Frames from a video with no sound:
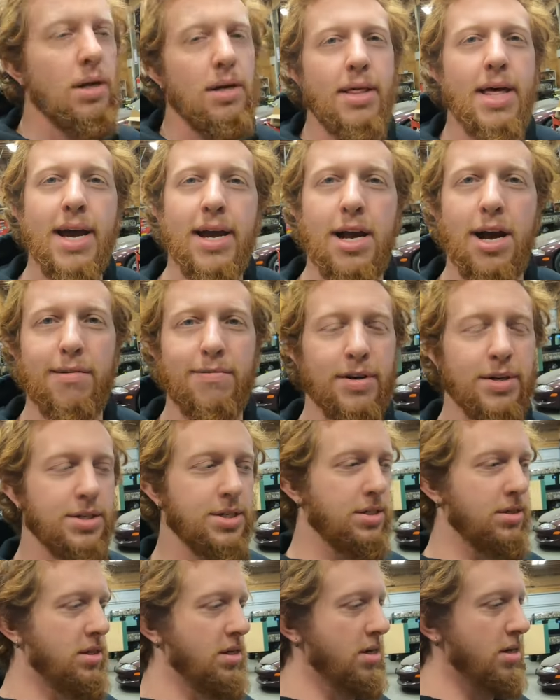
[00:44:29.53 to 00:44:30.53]
Now, that
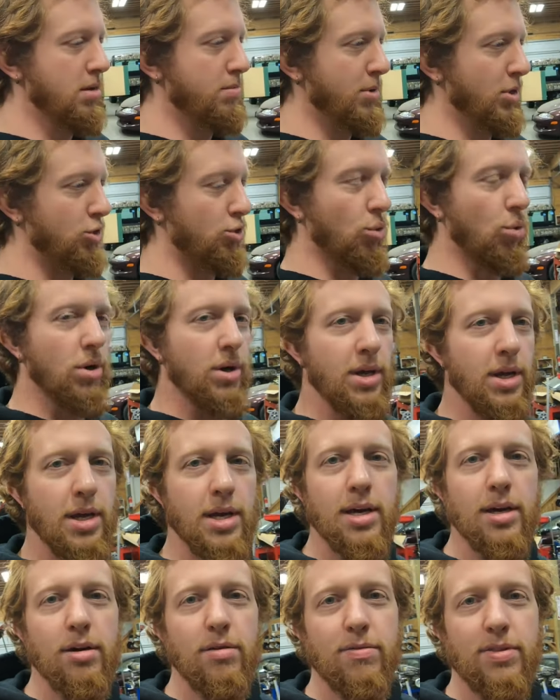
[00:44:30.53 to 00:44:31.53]
covers the majority
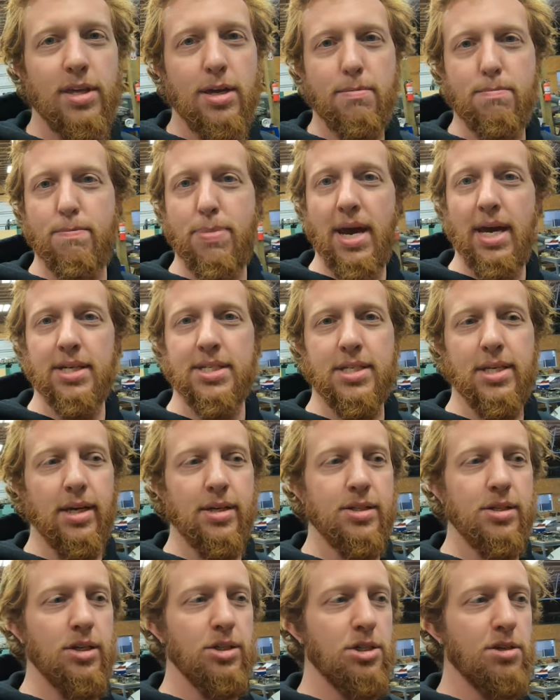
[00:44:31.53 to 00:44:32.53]
of the
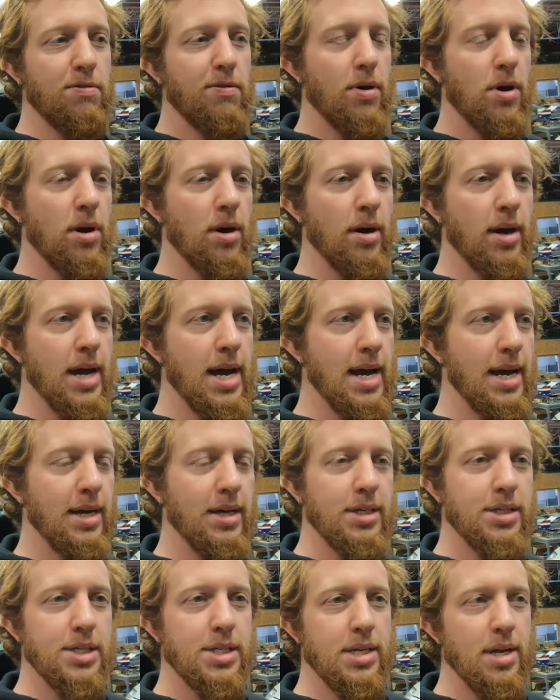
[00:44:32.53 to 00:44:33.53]
basics as far
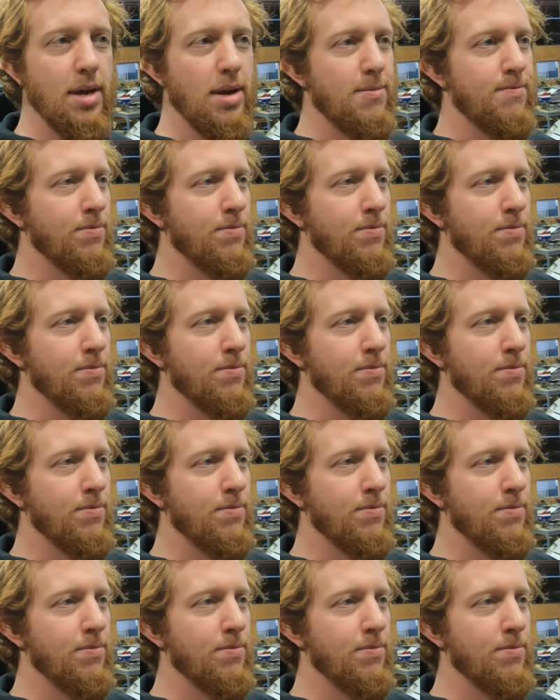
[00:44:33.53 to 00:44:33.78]
as